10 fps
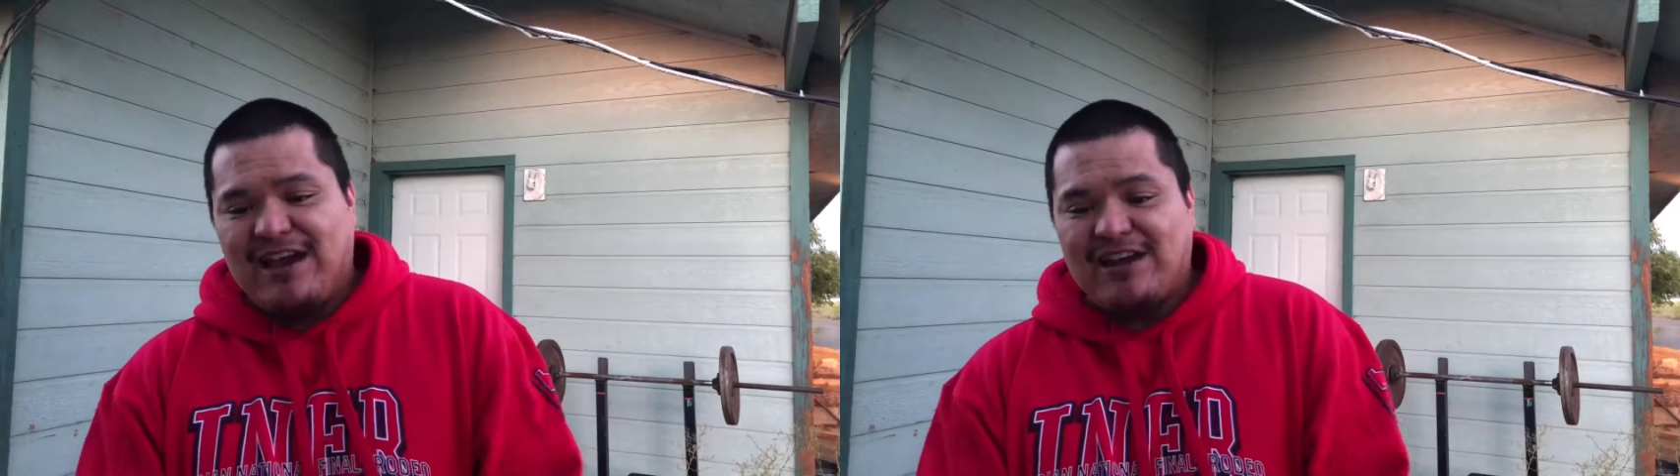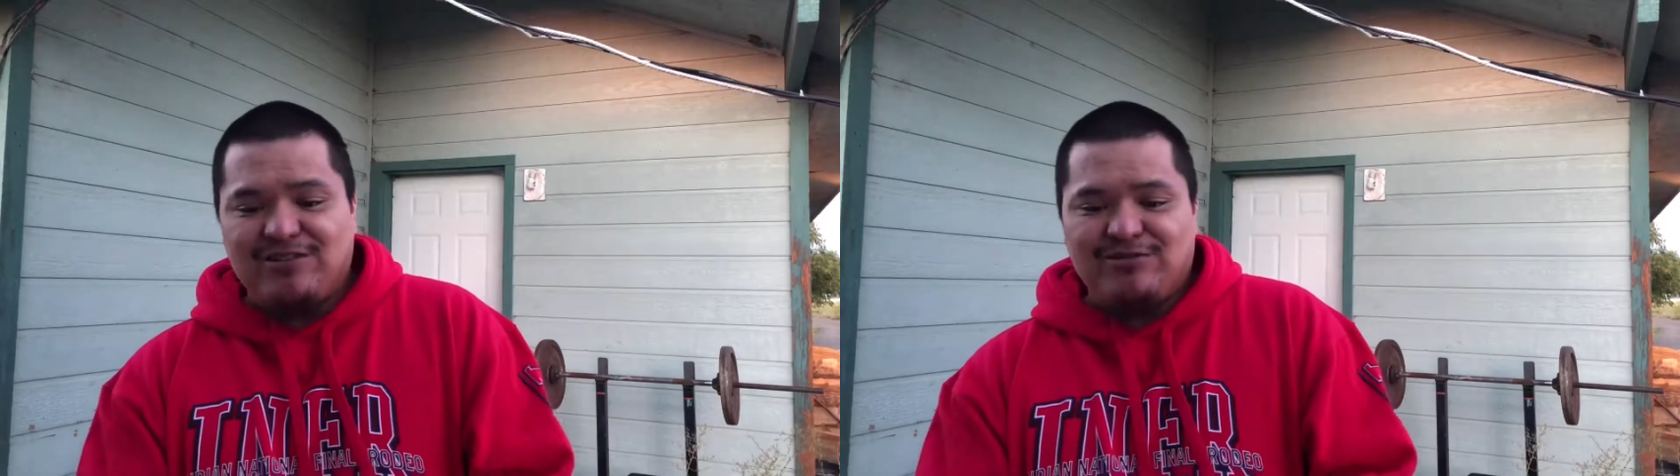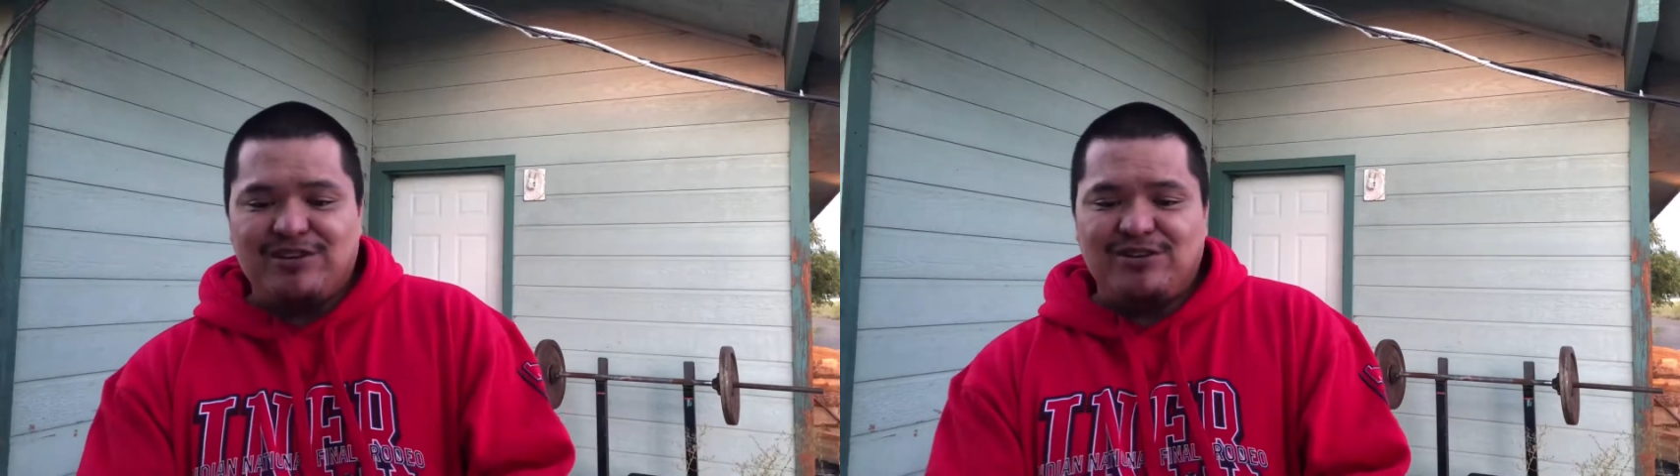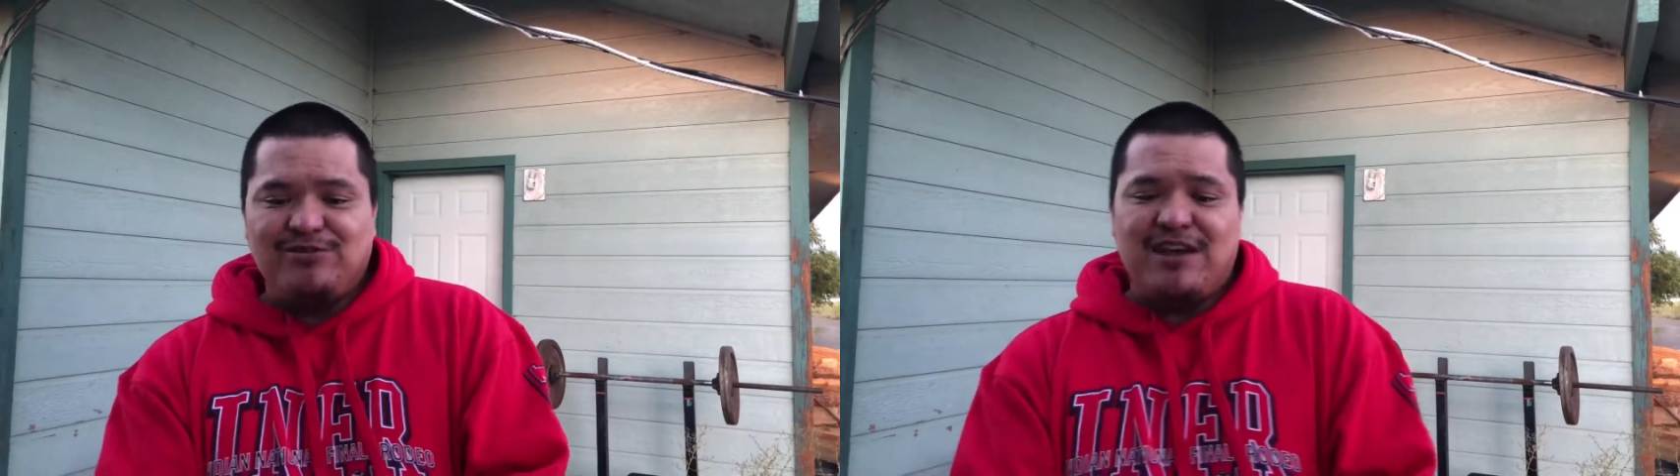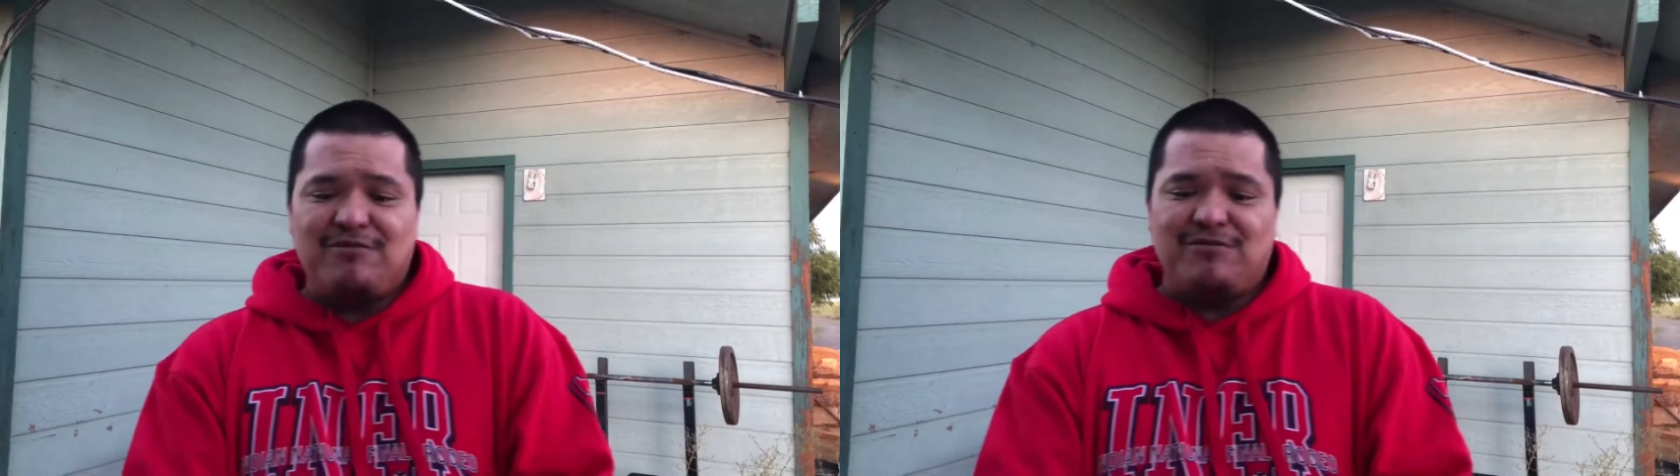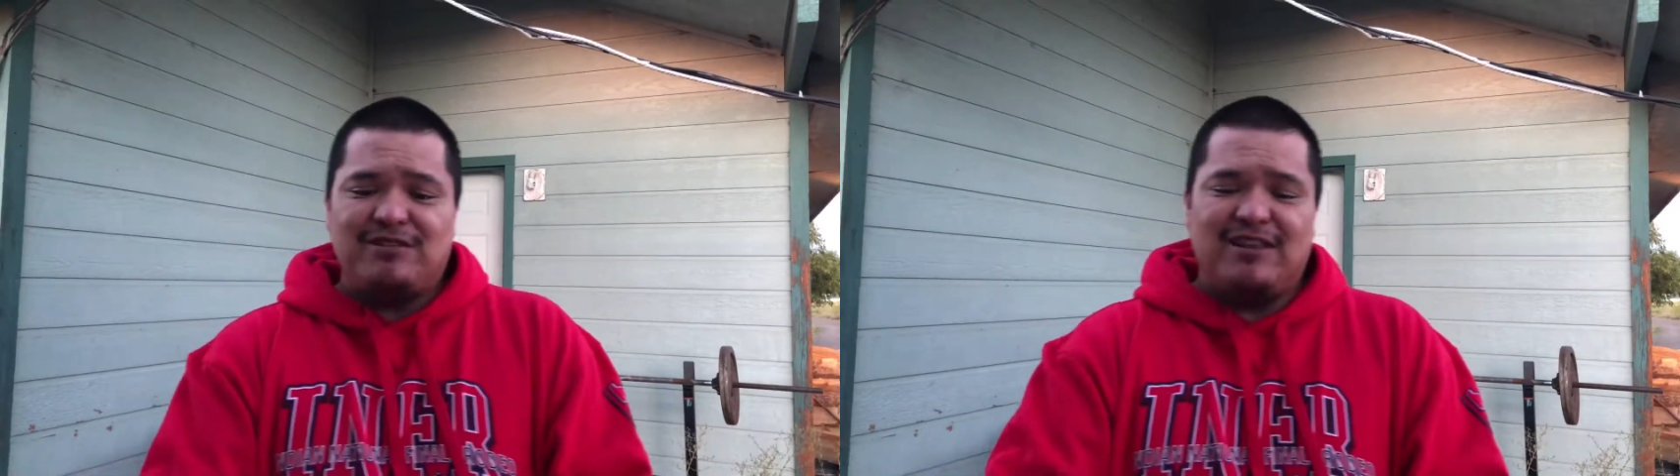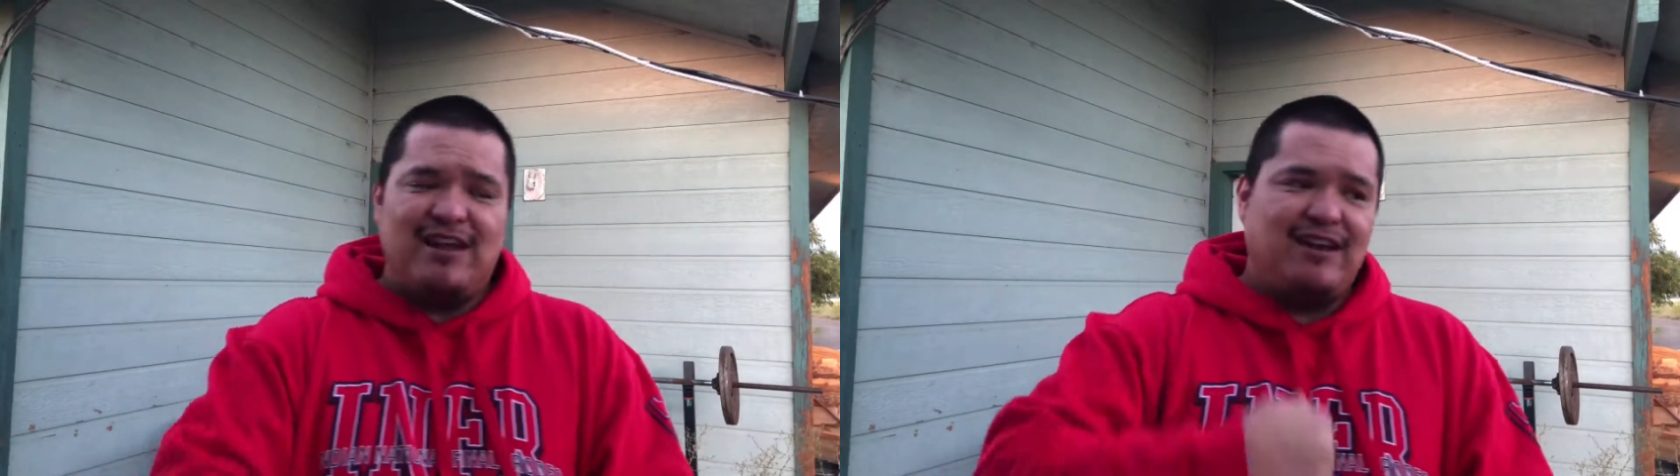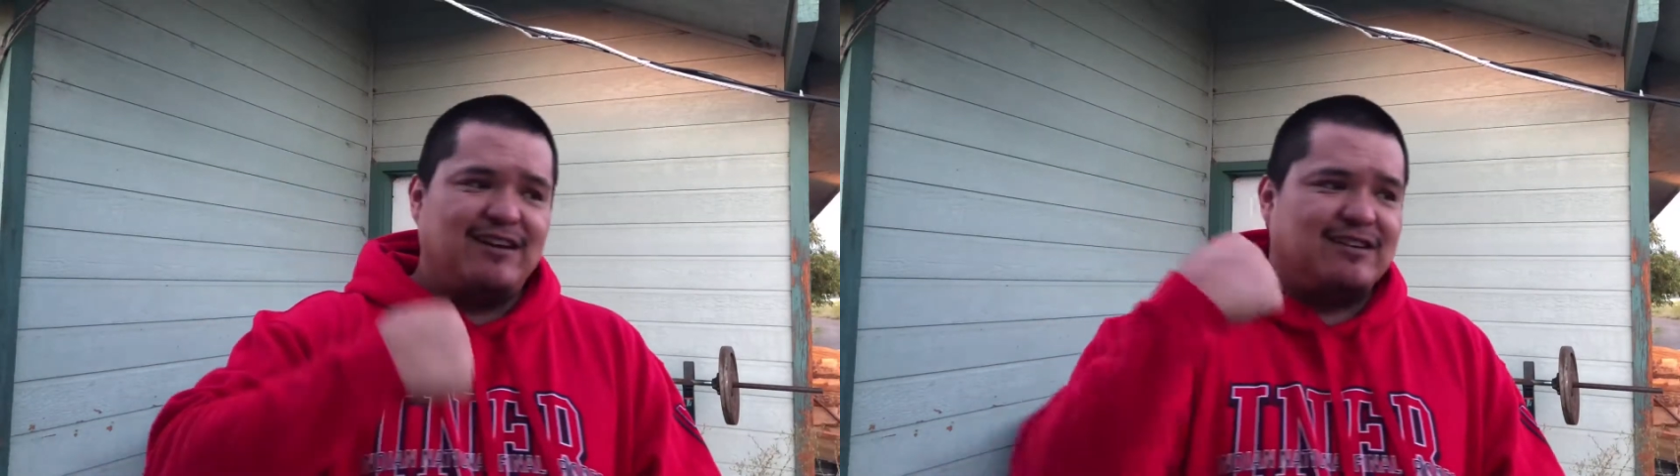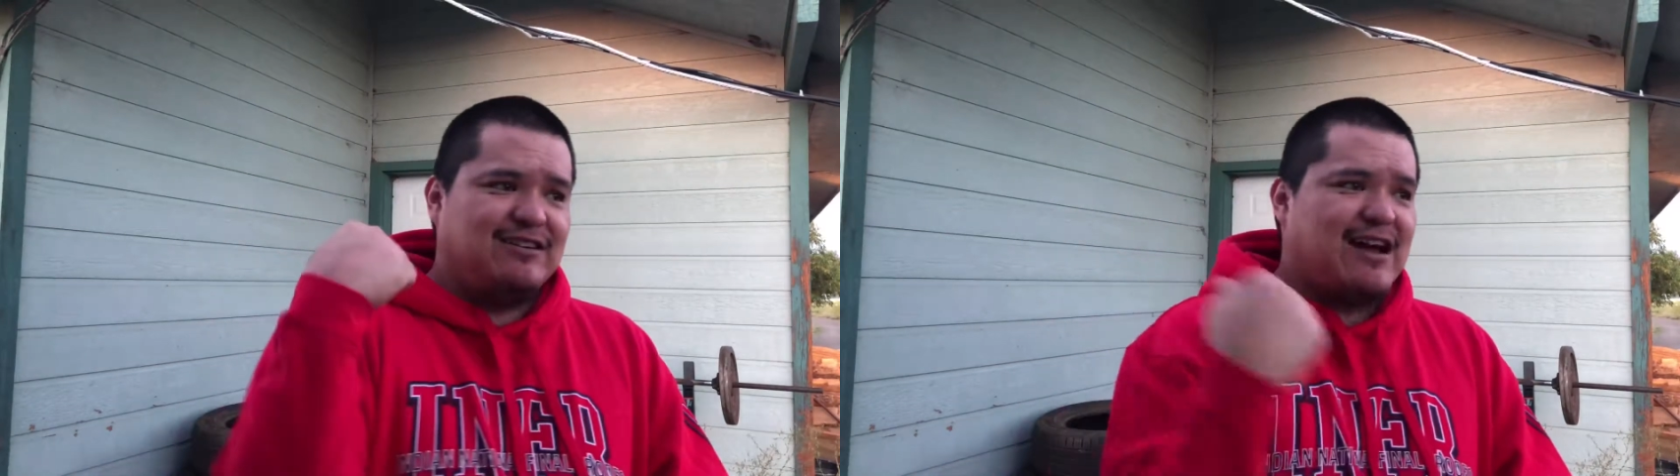I don't know what to do with that one. Like